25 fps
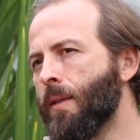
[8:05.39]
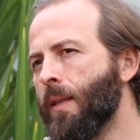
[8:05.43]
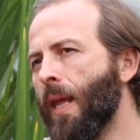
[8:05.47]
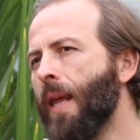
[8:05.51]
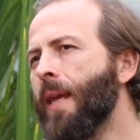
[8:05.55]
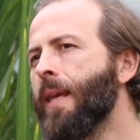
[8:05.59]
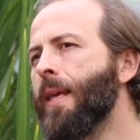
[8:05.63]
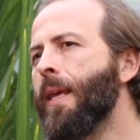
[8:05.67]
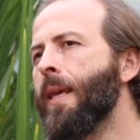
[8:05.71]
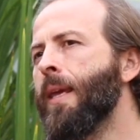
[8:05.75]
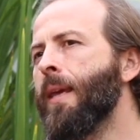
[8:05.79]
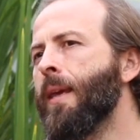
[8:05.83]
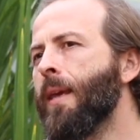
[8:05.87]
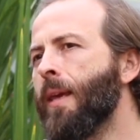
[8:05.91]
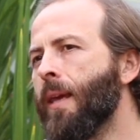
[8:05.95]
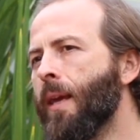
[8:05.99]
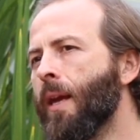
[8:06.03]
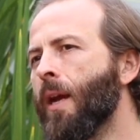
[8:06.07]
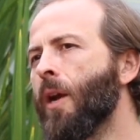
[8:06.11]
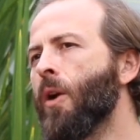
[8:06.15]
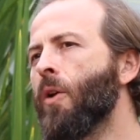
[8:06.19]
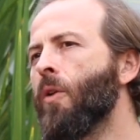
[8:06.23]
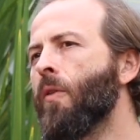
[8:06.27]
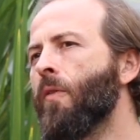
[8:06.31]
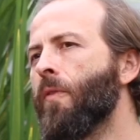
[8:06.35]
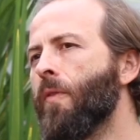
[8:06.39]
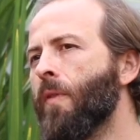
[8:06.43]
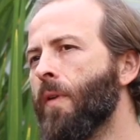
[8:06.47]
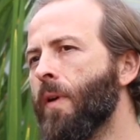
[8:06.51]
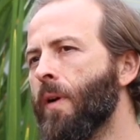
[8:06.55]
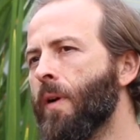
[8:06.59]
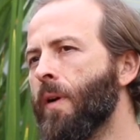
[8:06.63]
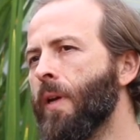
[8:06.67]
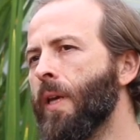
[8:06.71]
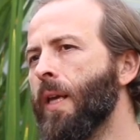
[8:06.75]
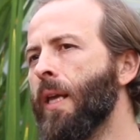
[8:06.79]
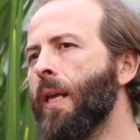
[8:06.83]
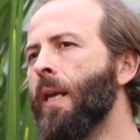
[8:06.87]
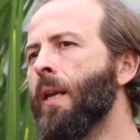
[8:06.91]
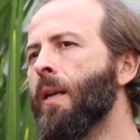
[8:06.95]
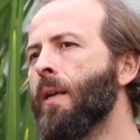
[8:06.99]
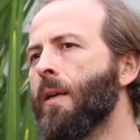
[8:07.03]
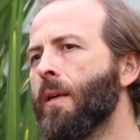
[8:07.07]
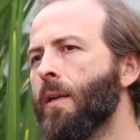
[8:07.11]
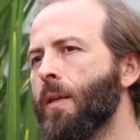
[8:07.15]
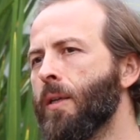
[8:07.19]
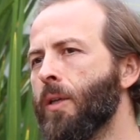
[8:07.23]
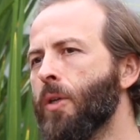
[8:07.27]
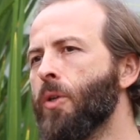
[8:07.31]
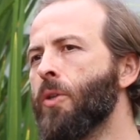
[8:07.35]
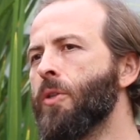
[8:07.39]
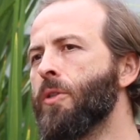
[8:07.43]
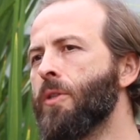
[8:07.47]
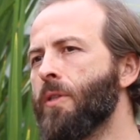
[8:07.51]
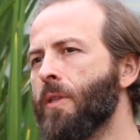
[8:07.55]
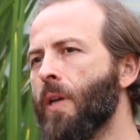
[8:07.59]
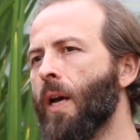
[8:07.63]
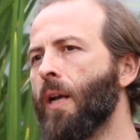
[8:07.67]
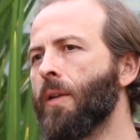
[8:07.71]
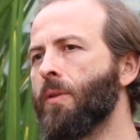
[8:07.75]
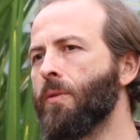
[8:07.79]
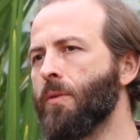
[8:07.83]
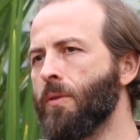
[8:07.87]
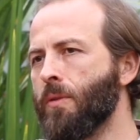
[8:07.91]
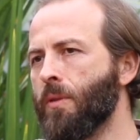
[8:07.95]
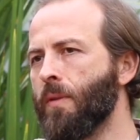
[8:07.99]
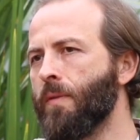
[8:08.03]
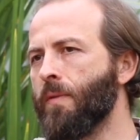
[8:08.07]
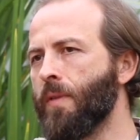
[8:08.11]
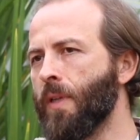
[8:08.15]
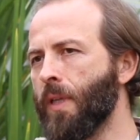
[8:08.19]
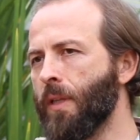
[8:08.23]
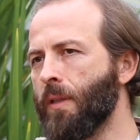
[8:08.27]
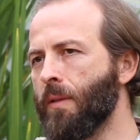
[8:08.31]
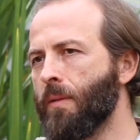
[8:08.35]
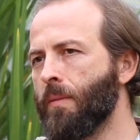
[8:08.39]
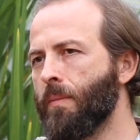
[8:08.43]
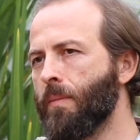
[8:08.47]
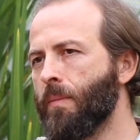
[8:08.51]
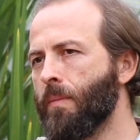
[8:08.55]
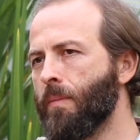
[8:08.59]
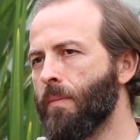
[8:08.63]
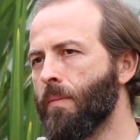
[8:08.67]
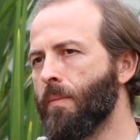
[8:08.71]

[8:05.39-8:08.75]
taking care of the inner good status of it.